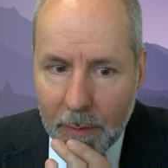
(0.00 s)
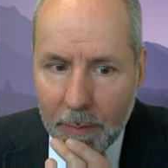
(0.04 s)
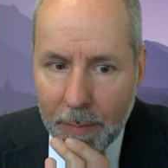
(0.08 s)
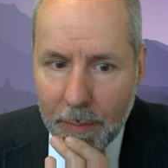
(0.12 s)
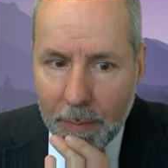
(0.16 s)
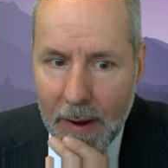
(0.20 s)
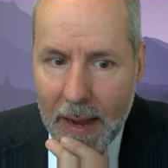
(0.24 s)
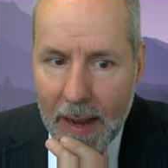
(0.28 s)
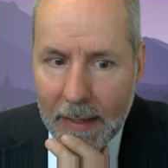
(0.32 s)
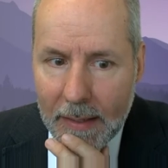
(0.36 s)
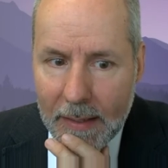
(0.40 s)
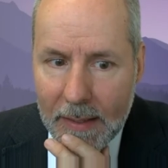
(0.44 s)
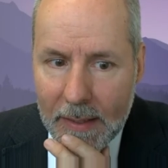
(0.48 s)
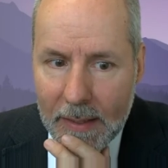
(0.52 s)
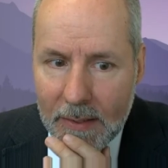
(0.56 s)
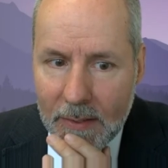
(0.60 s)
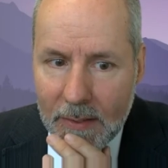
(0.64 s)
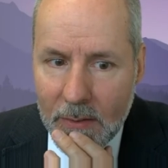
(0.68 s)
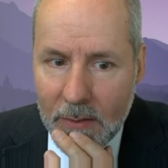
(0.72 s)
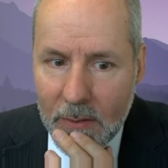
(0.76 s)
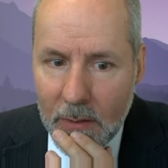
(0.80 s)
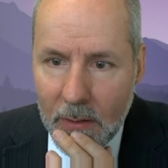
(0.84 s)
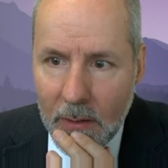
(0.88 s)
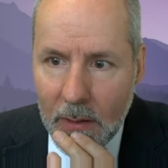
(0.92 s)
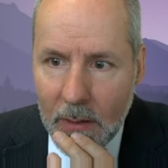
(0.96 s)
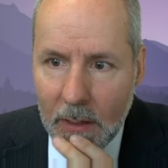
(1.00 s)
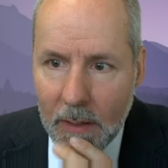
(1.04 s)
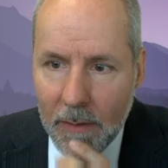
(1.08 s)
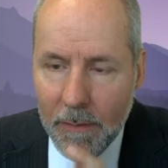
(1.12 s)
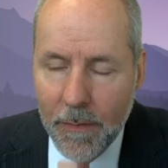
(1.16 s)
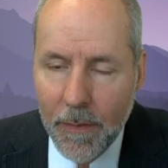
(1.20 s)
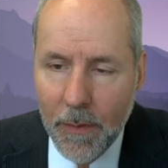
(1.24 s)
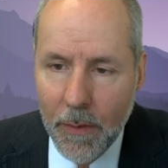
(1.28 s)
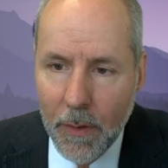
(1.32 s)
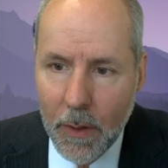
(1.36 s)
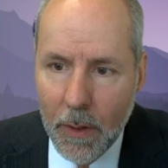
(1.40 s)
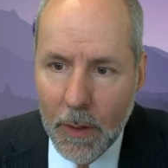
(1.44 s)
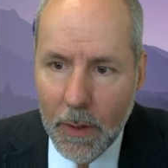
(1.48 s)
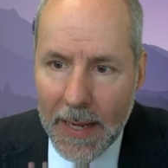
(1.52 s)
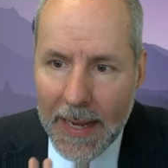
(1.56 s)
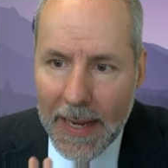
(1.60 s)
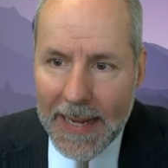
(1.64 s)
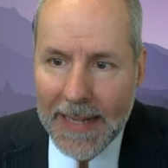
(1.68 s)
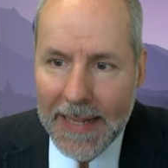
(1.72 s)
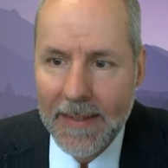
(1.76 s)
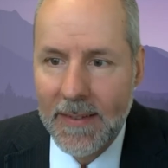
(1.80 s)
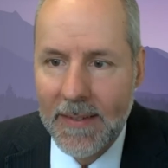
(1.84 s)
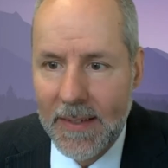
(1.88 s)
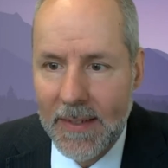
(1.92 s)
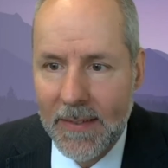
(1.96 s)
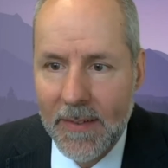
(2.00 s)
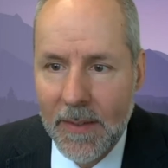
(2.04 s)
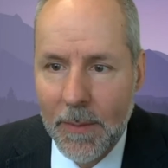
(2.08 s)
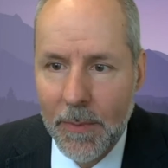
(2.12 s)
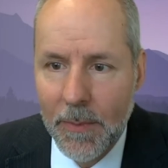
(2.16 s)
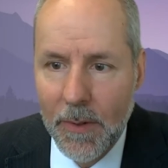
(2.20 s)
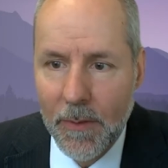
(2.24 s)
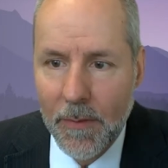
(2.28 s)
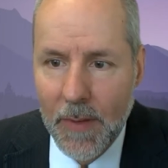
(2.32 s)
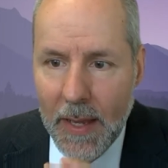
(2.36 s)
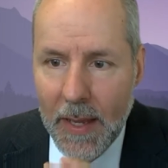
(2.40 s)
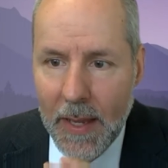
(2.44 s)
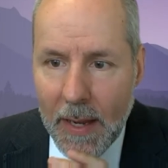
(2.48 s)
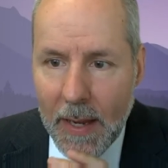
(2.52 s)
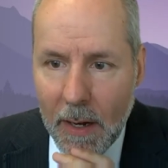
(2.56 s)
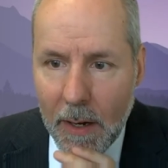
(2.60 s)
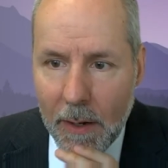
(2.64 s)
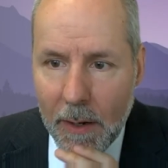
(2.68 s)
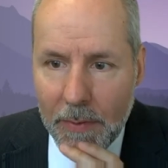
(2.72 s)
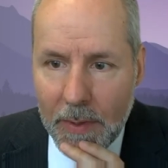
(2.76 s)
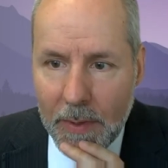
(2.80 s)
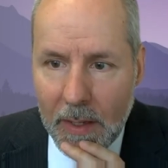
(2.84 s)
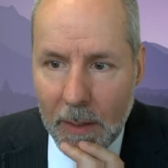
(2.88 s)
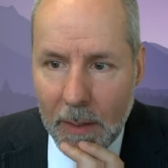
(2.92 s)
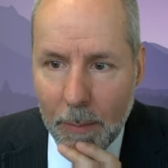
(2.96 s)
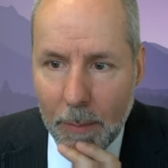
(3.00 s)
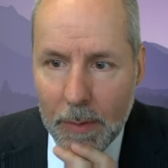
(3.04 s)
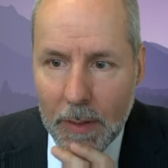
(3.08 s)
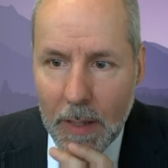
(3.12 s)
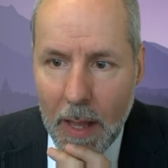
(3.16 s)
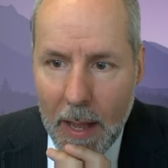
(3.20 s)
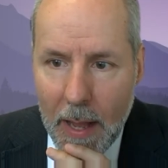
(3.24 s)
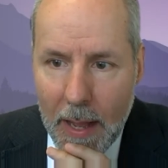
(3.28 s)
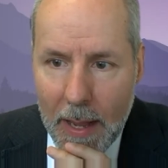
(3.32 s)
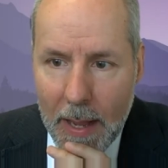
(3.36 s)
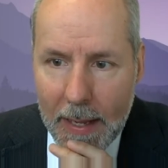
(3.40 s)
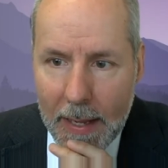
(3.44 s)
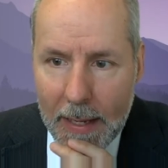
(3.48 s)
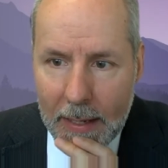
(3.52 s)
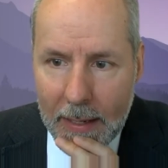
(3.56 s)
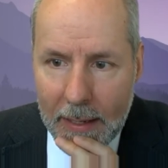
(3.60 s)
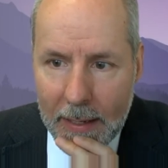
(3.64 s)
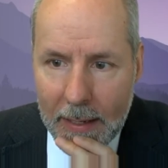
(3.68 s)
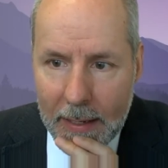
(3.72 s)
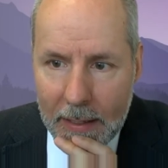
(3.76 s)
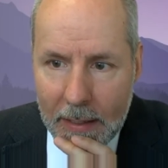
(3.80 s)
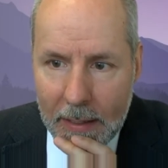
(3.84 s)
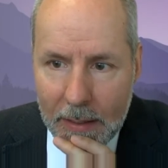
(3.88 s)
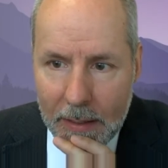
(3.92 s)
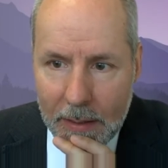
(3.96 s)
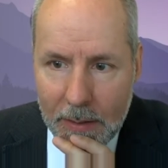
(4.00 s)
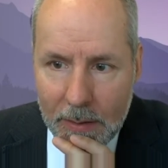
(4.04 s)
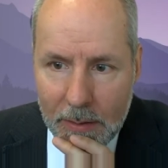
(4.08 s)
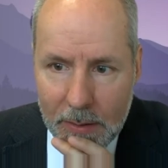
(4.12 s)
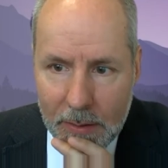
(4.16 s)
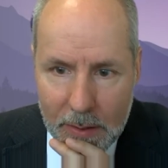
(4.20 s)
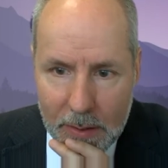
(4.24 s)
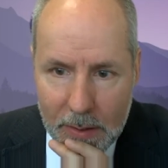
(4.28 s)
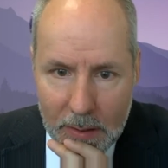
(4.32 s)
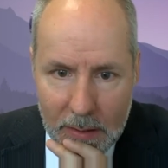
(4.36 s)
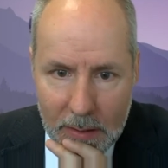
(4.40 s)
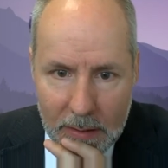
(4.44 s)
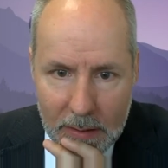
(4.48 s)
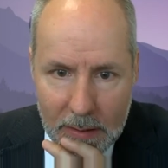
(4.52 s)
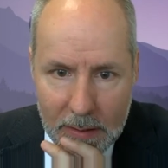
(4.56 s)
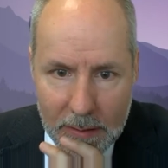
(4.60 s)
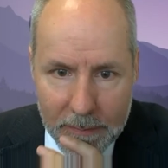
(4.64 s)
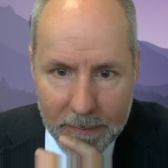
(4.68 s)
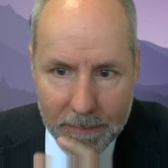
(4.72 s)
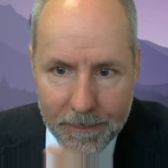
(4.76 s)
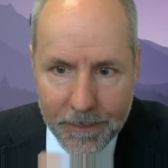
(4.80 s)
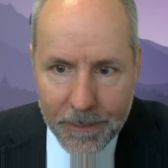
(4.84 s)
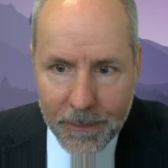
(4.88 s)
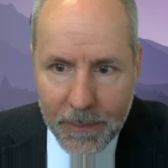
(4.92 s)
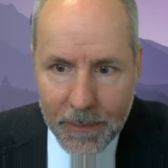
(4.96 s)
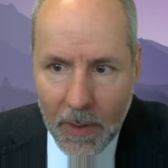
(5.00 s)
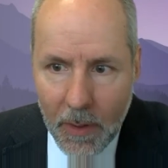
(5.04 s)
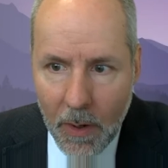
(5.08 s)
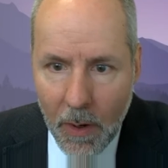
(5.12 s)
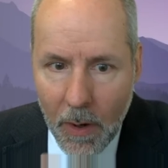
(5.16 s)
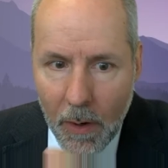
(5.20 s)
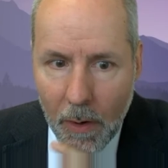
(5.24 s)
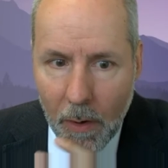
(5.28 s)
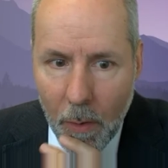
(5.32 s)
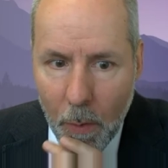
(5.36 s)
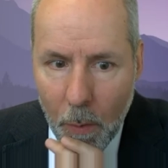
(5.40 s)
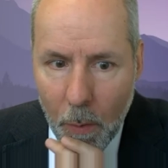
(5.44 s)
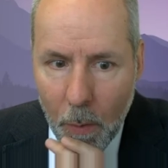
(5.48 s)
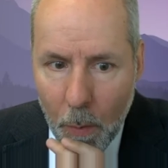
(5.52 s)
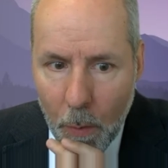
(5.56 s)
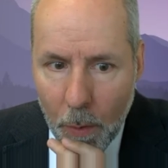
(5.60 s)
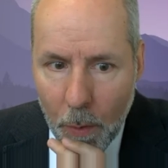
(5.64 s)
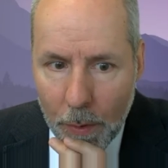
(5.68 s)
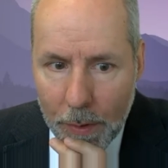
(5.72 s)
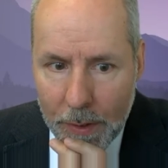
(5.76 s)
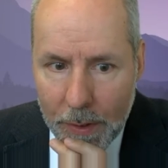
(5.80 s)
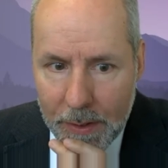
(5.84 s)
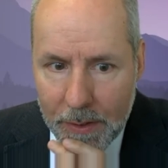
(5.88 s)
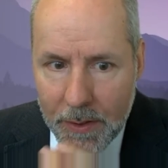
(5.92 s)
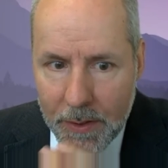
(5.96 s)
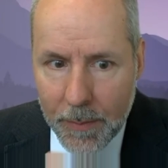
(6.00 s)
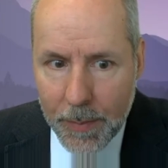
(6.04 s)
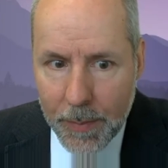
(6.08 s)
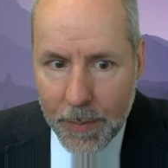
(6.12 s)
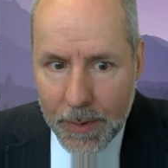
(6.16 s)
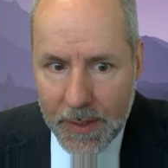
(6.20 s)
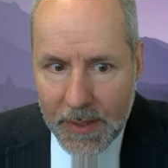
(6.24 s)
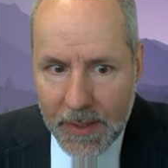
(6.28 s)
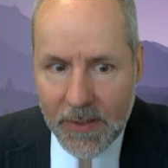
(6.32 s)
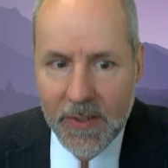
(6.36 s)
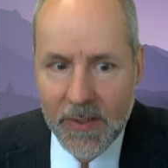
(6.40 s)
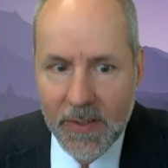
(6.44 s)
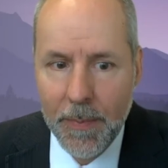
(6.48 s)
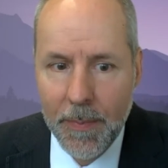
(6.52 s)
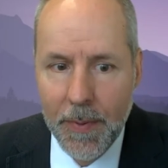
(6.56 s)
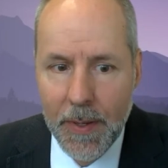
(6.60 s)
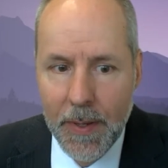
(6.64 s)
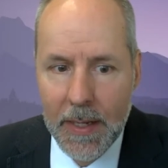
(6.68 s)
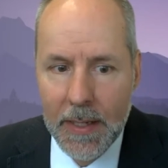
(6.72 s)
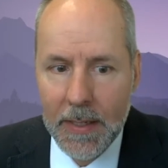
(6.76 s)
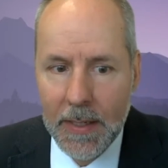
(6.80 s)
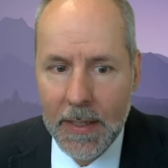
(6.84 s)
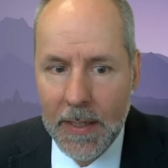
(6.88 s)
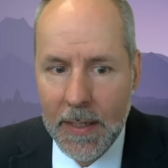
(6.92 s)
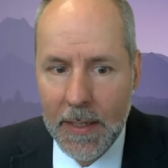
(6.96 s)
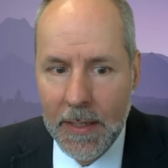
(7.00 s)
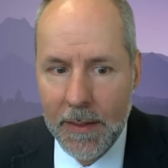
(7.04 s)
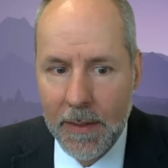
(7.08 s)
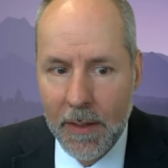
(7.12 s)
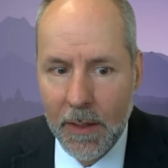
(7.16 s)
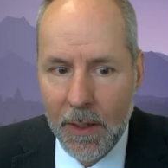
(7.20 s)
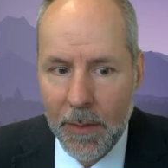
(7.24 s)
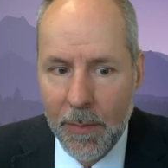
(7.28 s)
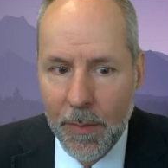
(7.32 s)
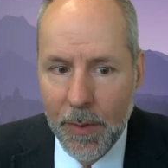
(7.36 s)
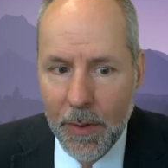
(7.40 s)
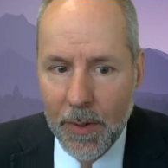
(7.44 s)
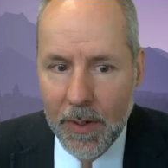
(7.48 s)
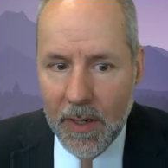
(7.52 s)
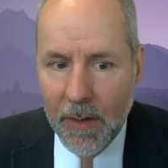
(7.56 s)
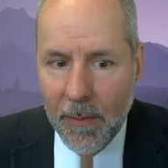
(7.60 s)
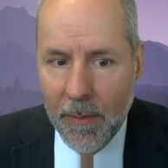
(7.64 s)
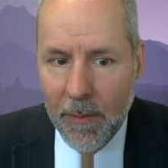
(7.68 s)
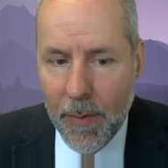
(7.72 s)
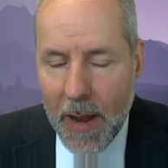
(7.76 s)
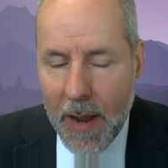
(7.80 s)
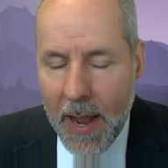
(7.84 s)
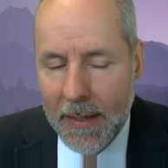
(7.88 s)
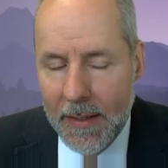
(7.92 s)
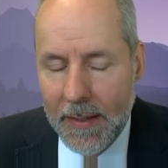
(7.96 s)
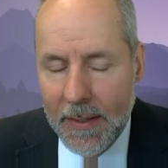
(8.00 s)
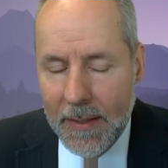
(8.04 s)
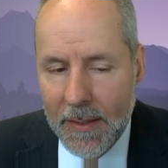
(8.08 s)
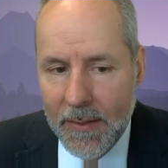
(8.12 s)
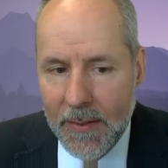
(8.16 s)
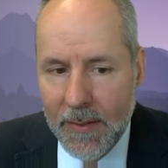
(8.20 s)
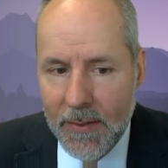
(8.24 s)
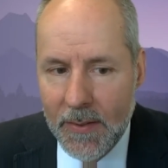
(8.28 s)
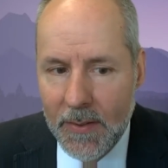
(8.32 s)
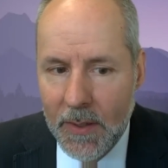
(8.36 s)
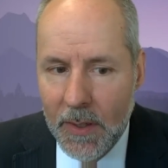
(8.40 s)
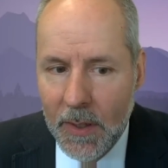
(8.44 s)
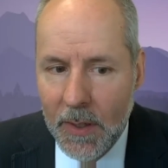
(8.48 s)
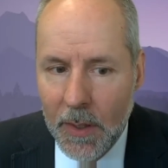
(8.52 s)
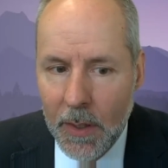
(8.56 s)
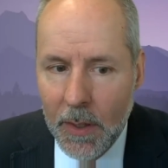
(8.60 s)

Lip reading: of practice for 8 systems of care that apply and are awarded to participate in the community of practice.